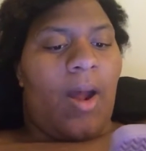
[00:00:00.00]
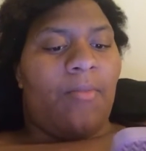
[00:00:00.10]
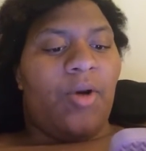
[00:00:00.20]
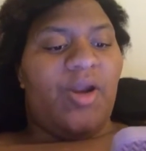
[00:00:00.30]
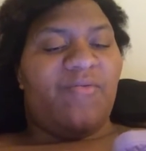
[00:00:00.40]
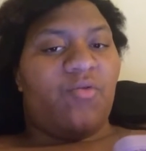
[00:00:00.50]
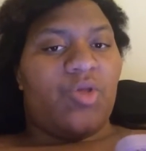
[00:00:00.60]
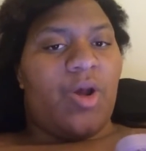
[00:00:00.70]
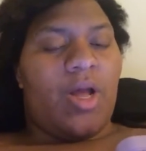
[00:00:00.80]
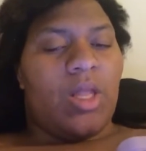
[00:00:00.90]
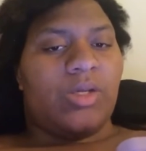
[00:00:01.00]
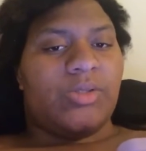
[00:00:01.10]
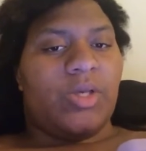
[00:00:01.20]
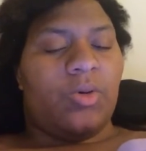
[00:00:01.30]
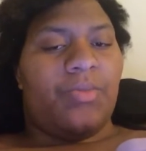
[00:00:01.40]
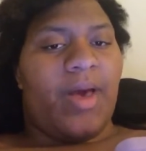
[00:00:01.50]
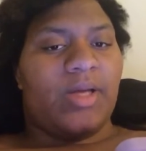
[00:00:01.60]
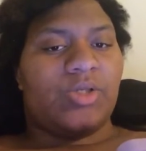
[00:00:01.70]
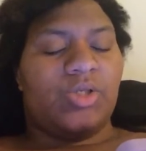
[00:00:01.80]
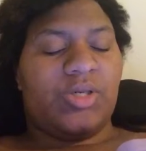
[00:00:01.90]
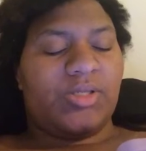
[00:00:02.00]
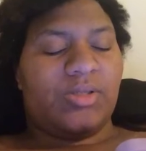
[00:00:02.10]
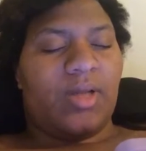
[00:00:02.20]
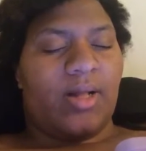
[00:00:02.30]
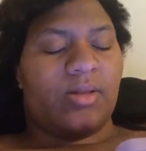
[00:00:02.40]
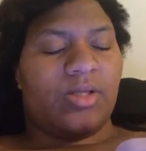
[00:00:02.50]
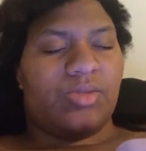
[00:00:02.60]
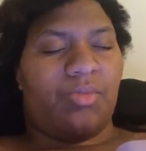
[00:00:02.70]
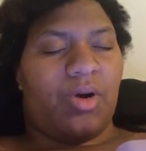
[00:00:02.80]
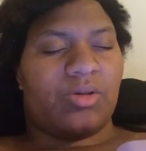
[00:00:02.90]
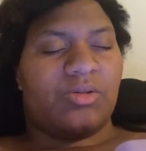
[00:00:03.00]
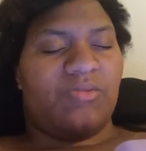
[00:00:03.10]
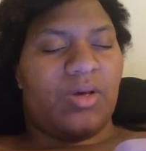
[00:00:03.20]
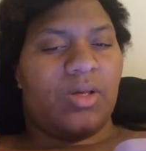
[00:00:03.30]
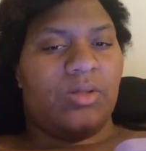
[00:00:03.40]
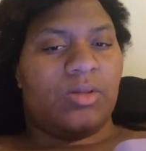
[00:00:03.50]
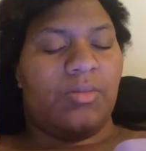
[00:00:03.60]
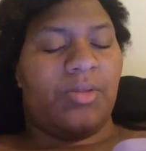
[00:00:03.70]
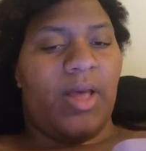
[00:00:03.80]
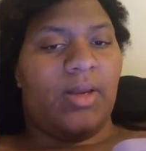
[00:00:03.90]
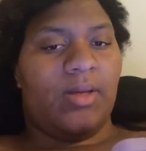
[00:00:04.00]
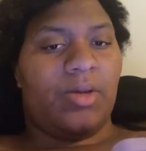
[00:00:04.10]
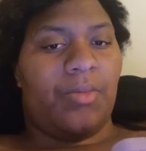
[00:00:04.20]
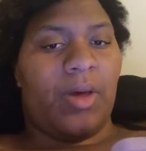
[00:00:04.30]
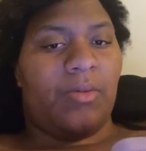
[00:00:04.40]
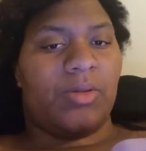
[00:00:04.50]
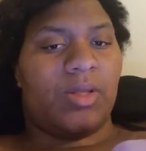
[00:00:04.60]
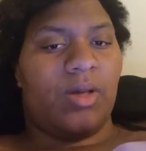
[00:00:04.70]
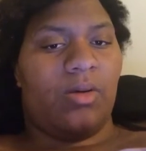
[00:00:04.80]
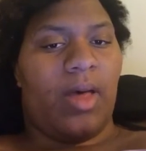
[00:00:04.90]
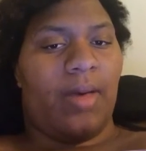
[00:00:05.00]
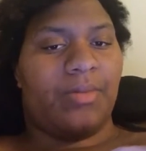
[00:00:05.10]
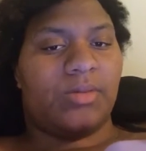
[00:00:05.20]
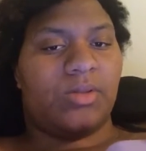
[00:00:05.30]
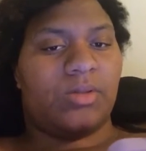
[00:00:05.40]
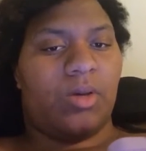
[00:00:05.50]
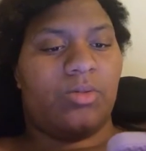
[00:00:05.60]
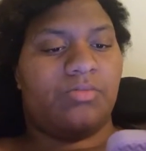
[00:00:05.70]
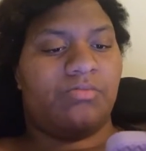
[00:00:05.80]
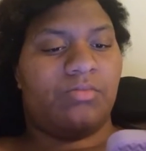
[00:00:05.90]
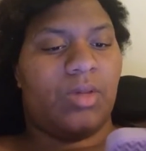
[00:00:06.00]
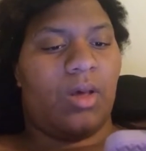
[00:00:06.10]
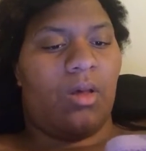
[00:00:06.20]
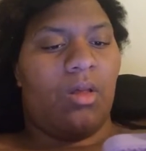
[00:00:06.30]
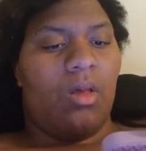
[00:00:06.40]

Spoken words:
I'm ready for their Hell in a Cell match, just not the Smarks fucking complaining no matter what the hell happens. So yeah.